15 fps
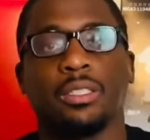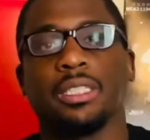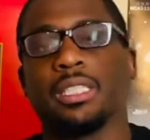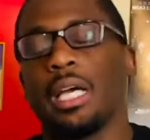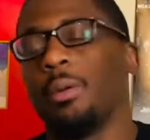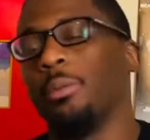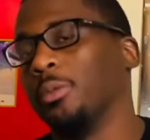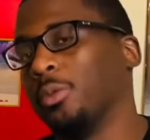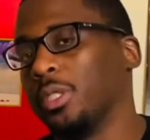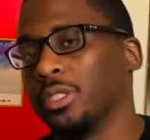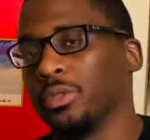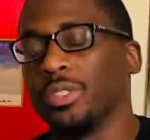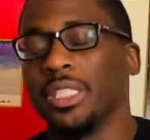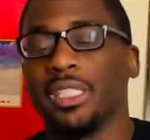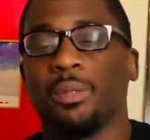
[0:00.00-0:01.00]
This album was
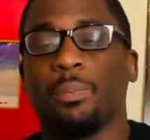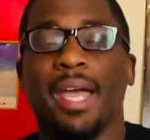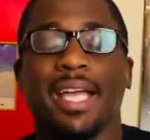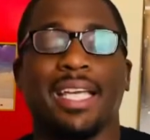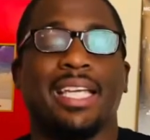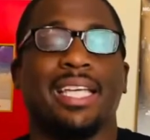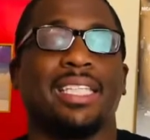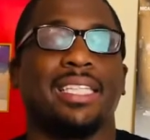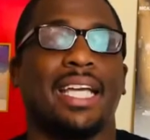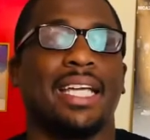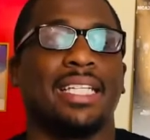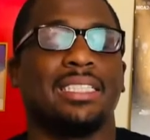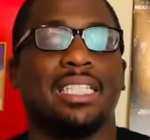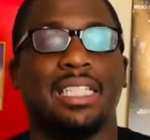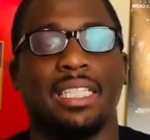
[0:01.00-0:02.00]
released back in
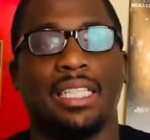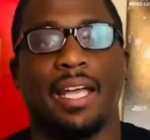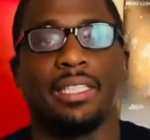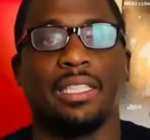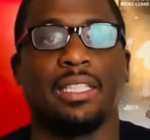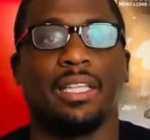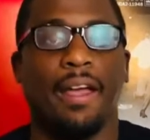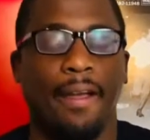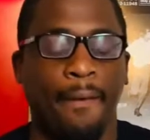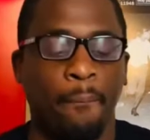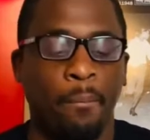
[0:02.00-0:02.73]
1999.